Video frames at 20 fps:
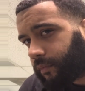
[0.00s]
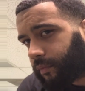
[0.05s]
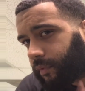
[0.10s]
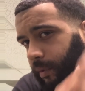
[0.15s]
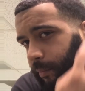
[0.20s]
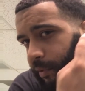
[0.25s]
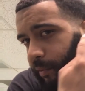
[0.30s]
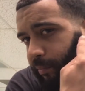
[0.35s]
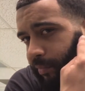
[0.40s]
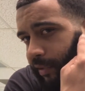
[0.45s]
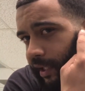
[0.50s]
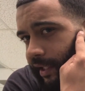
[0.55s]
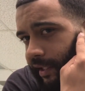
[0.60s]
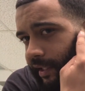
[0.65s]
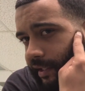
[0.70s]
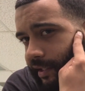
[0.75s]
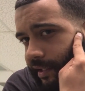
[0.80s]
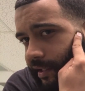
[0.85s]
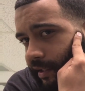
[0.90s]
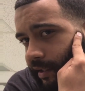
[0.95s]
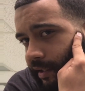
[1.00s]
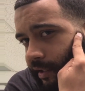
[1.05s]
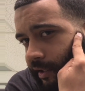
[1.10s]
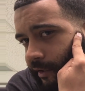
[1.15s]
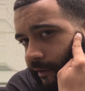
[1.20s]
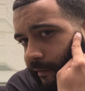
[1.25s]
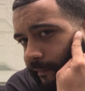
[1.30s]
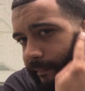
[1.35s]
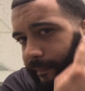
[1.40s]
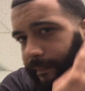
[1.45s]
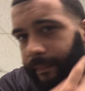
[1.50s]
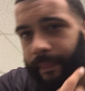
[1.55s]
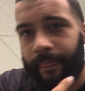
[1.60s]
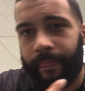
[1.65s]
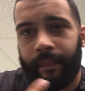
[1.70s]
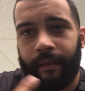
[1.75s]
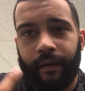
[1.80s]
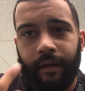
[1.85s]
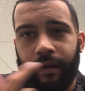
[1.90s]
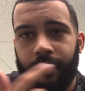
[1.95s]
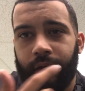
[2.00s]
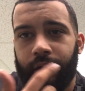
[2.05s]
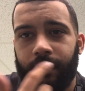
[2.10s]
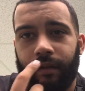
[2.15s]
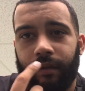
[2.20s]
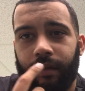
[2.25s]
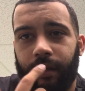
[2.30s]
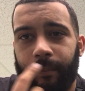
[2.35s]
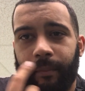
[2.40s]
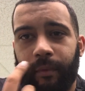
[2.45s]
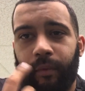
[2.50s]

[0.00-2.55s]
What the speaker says: I'm gonna blend this in. Then I'm gonna